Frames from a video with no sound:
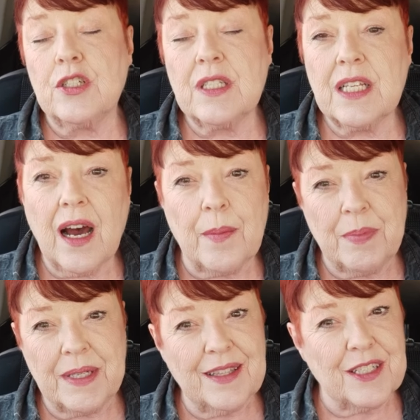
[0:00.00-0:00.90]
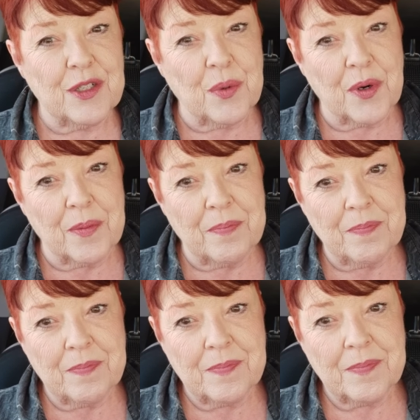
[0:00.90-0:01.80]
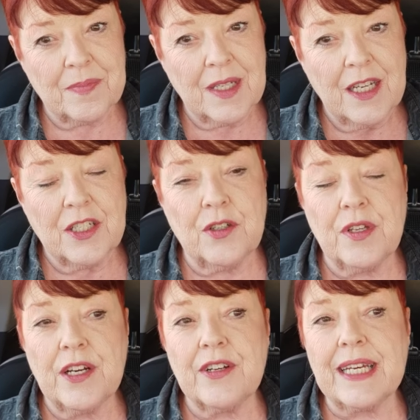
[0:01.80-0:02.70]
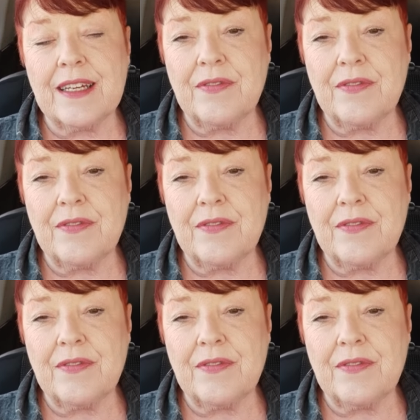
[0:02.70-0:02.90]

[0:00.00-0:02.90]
not be the norm. You're there to give